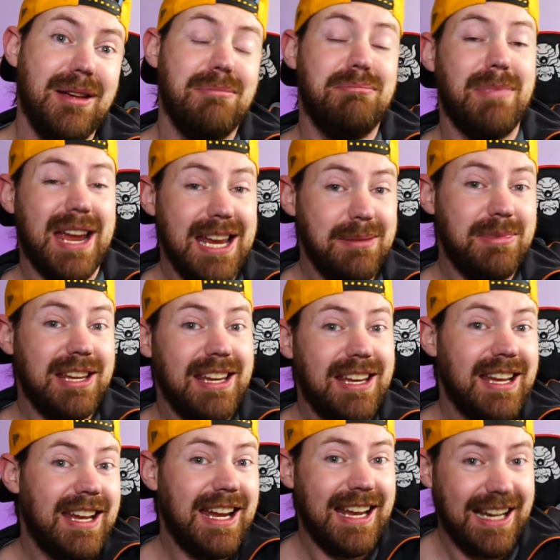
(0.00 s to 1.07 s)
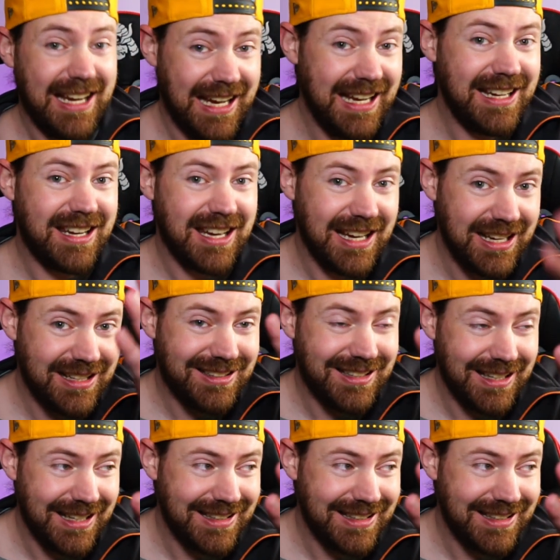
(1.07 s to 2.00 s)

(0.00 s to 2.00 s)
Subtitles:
Maybe it hit its